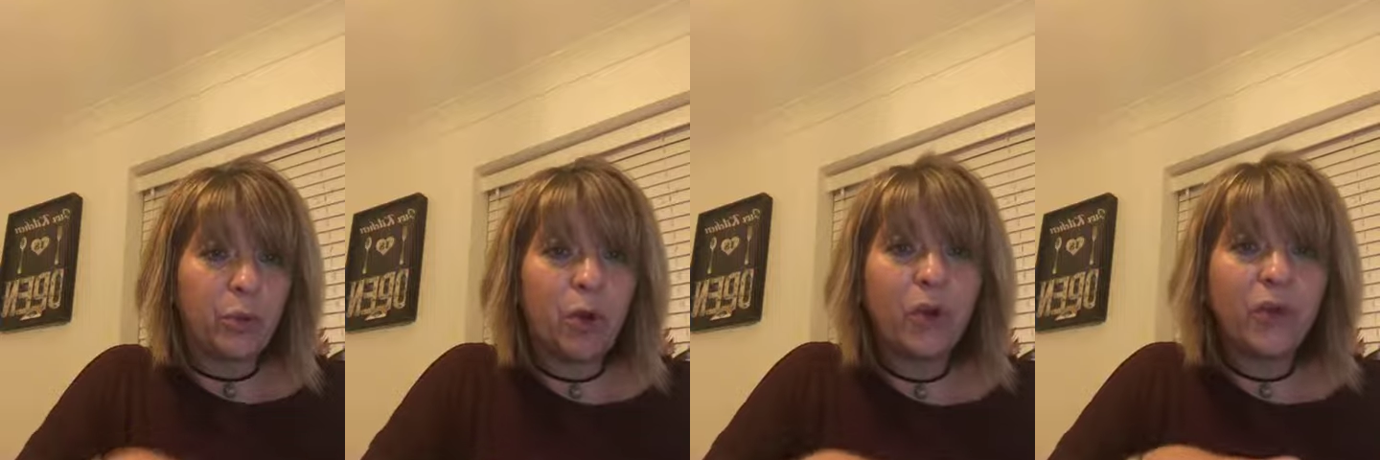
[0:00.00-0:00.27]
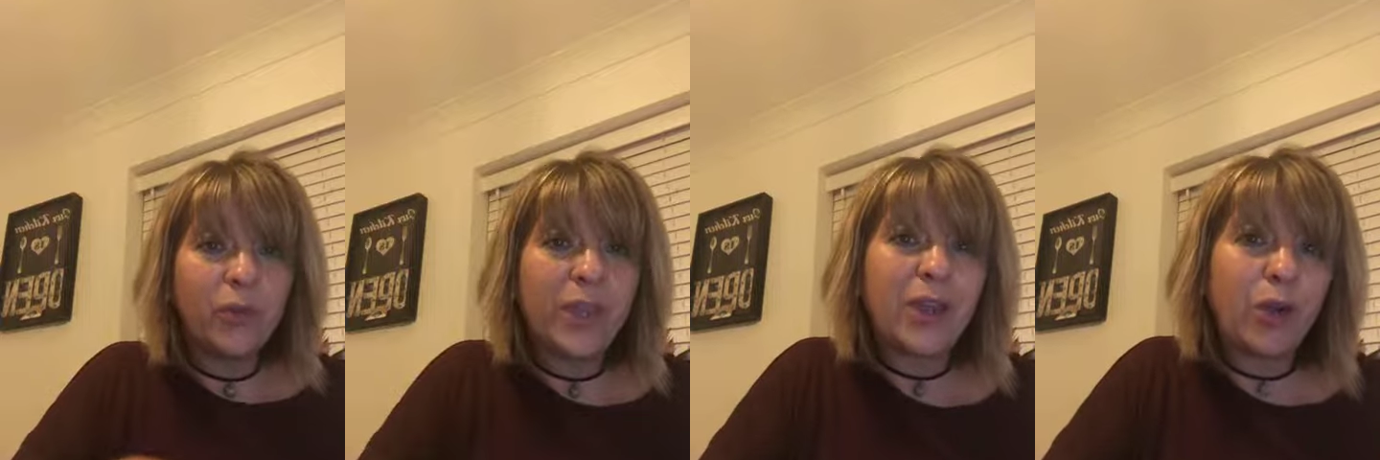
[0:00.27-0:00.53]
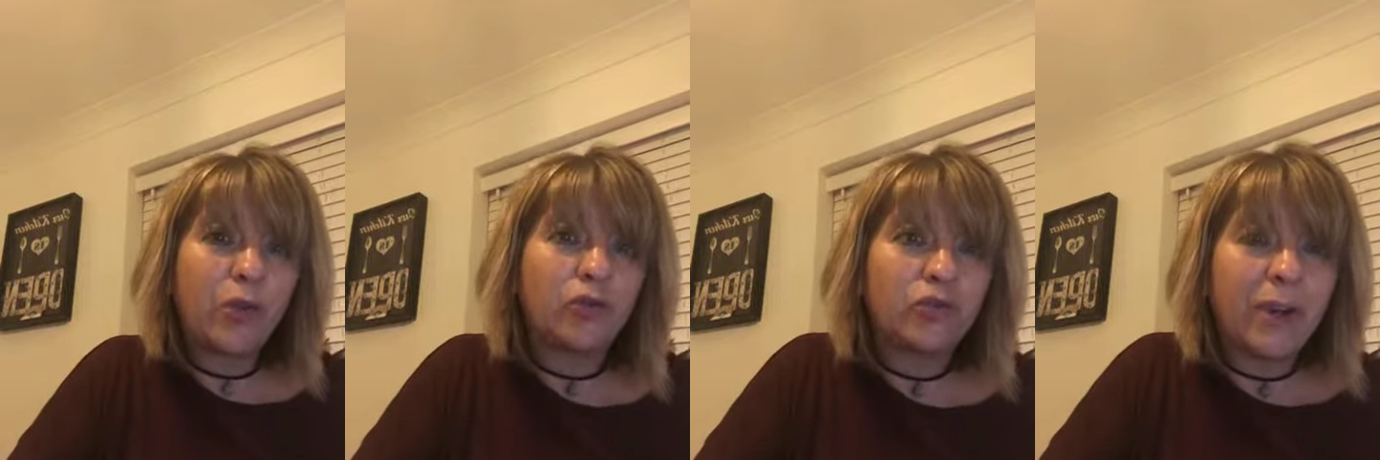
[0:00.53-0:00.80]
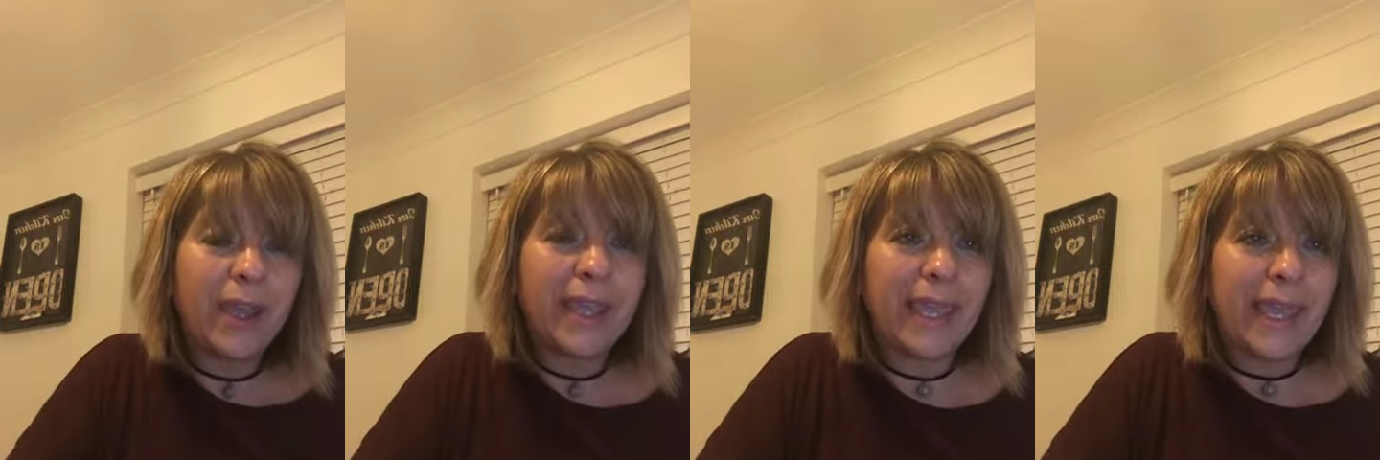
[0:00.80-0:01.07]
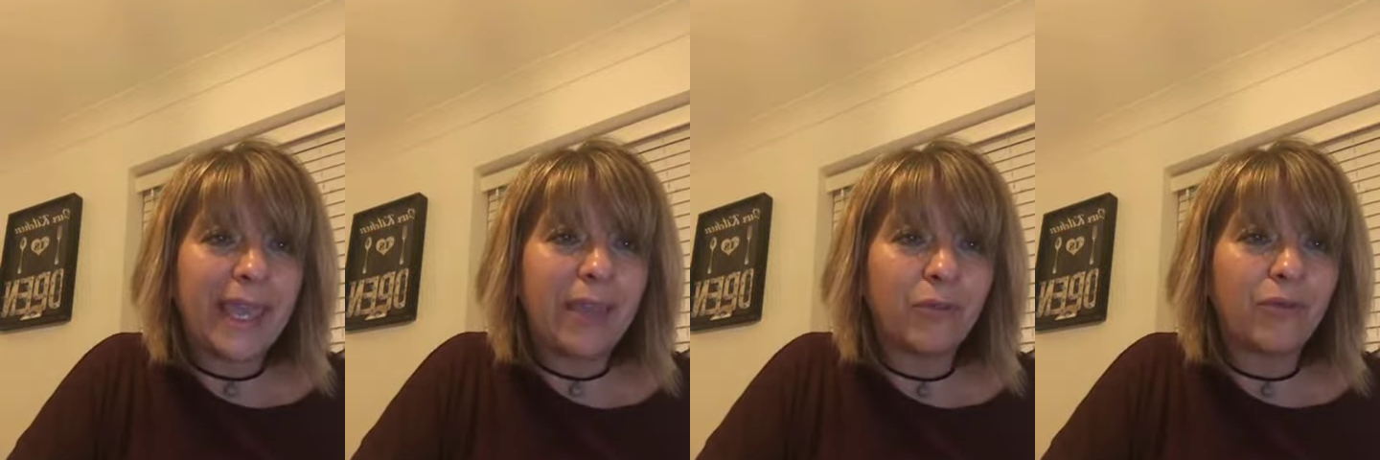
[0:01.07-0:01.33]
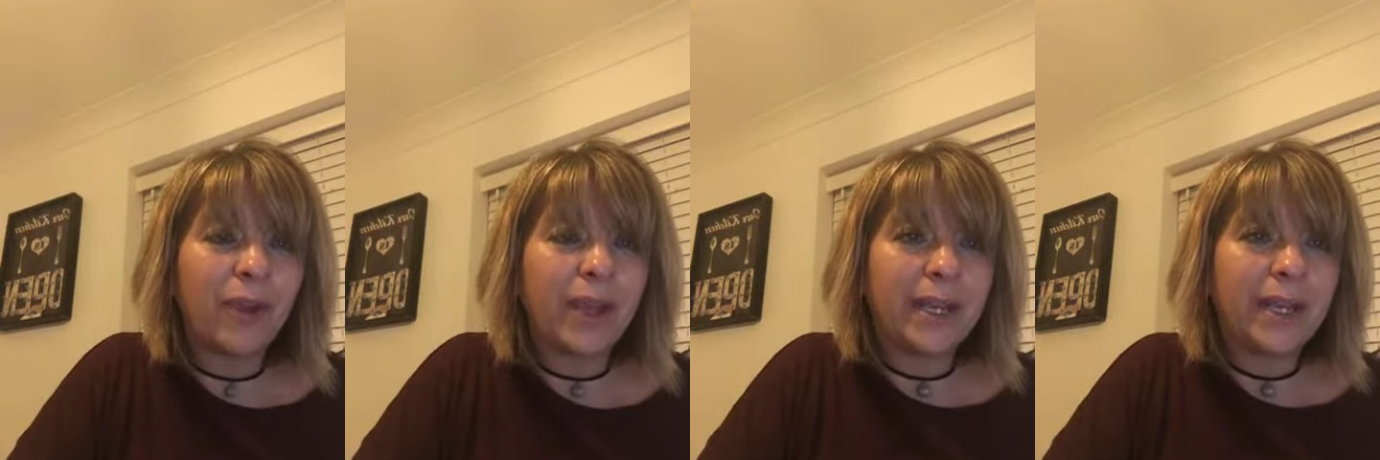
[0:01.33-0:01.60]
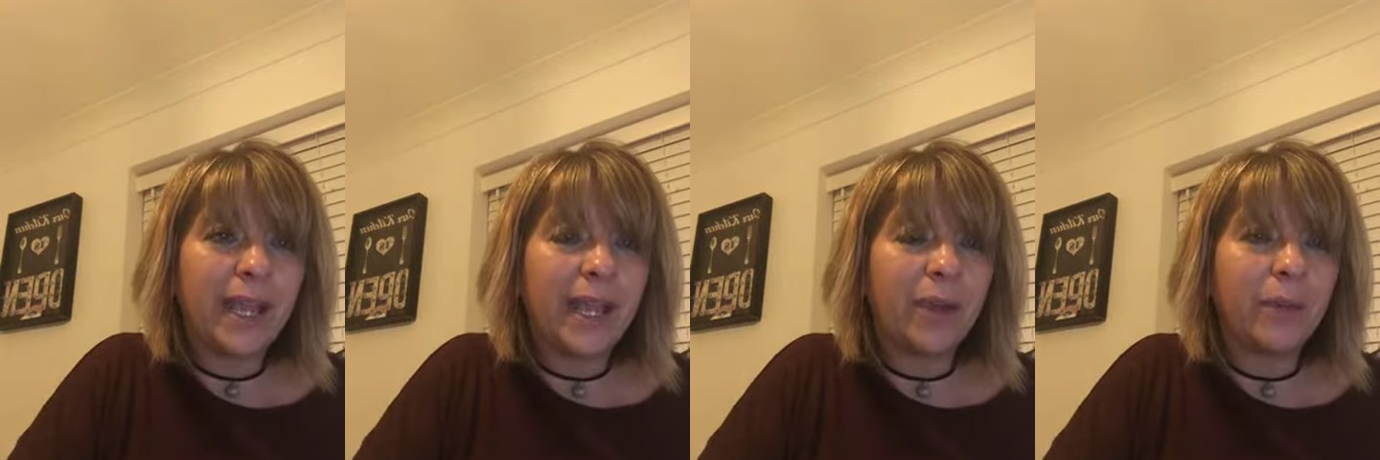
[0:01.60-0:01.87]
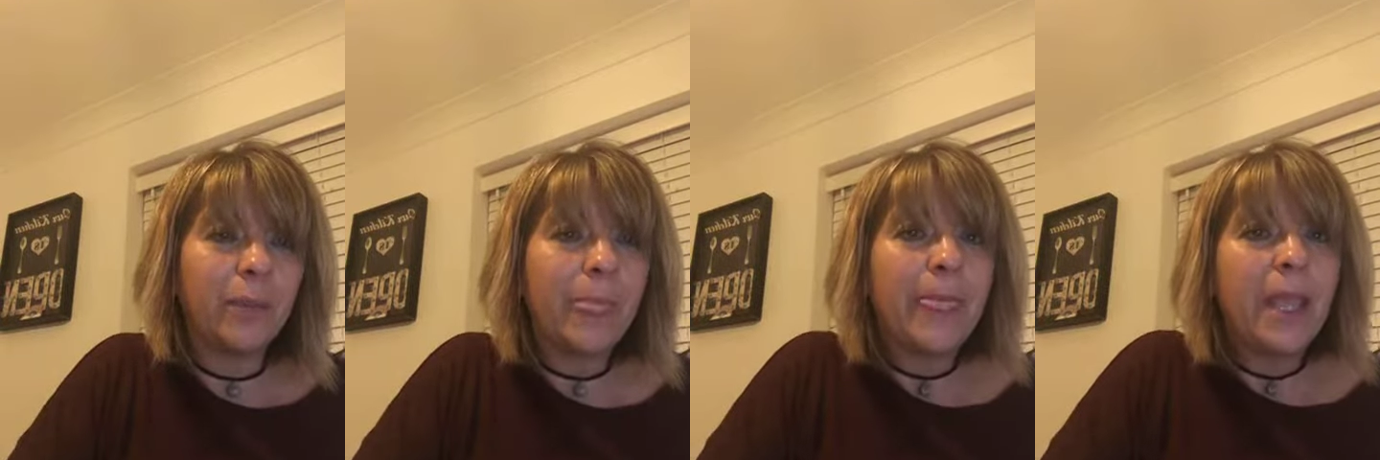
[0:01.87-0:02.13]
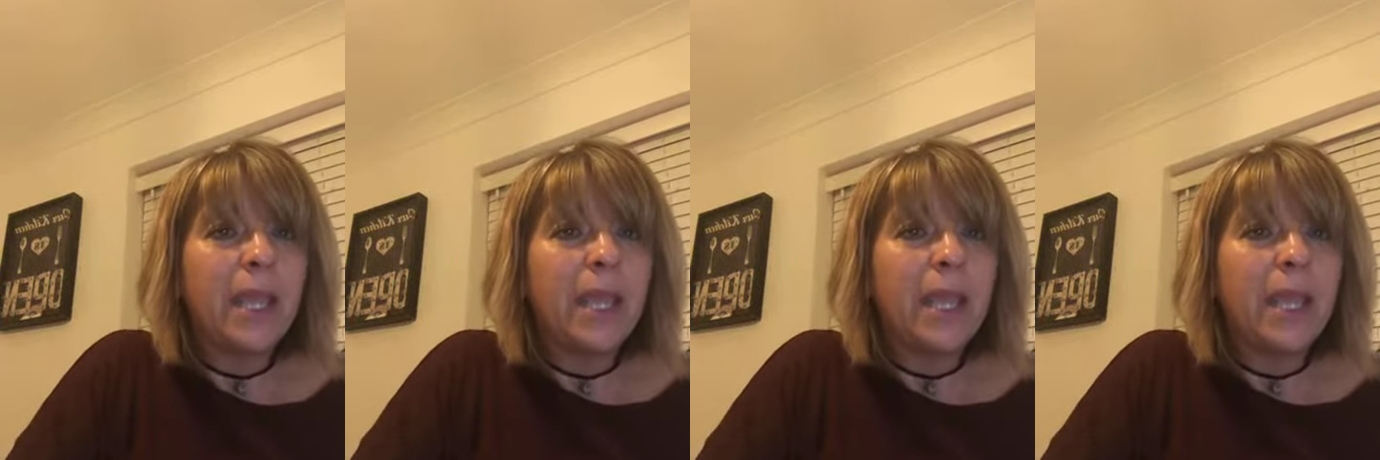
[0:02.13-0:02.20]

What have we got right here, right now?